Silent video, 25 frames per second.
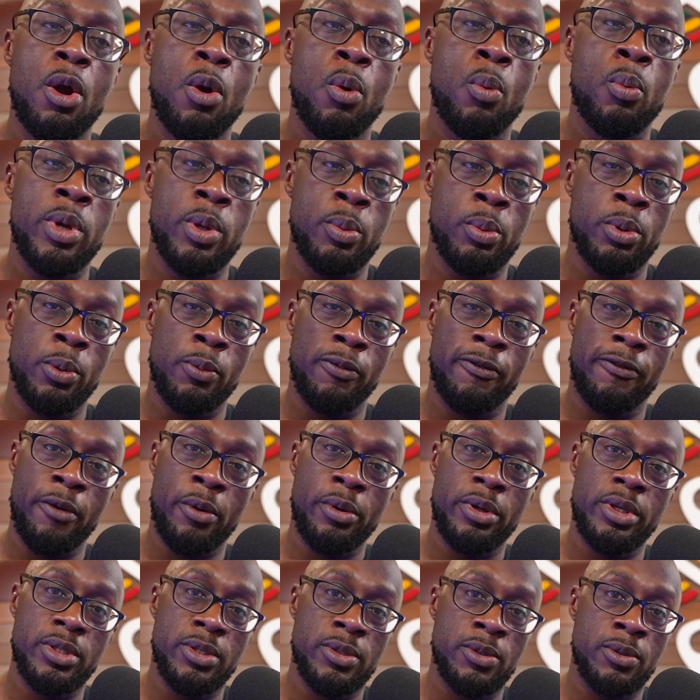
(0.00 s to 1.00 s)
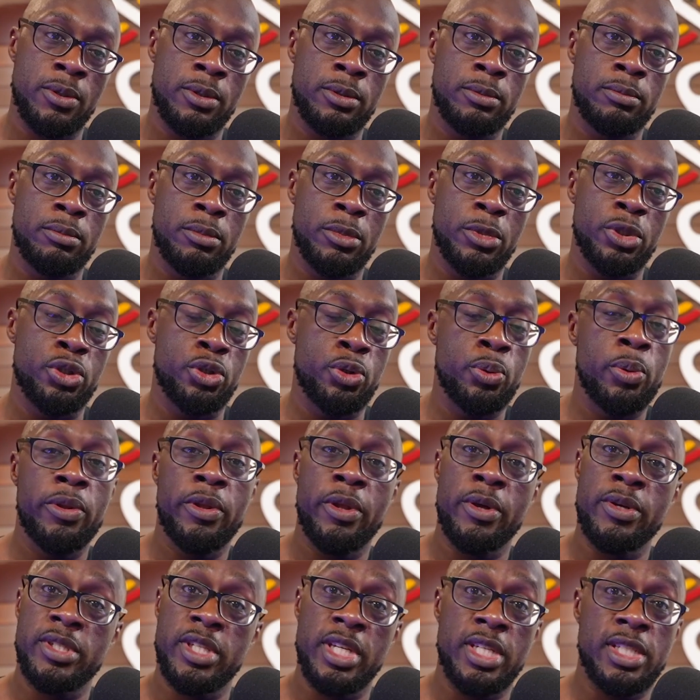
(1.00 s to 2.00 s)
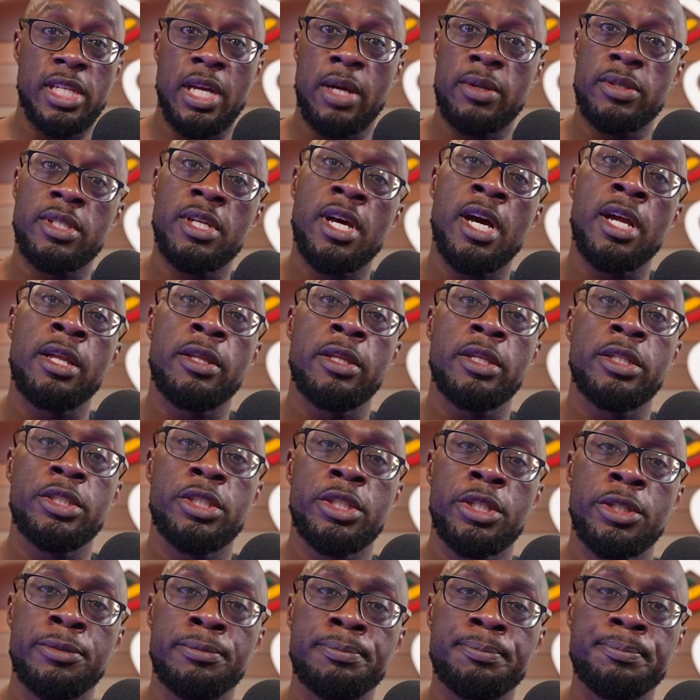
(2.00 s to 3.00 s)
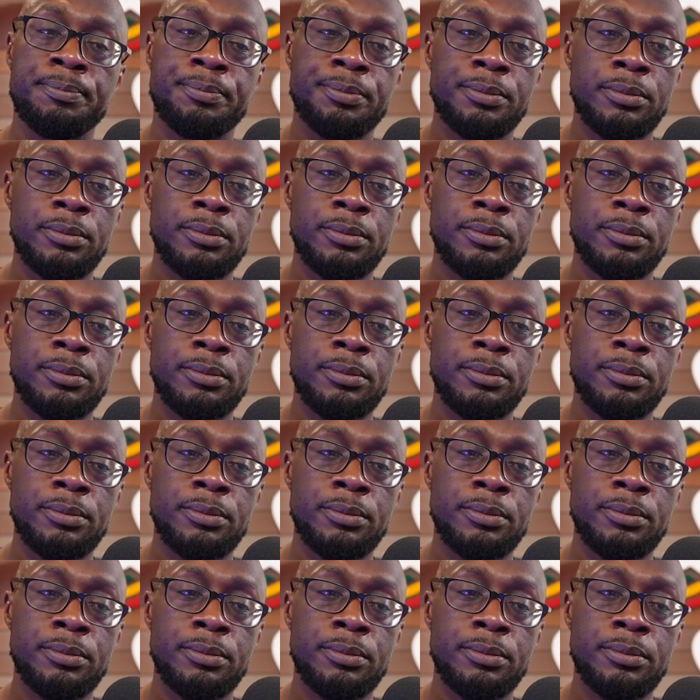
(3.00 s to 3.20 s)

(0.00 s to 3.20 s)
we want to focus on doing those things outside of the gym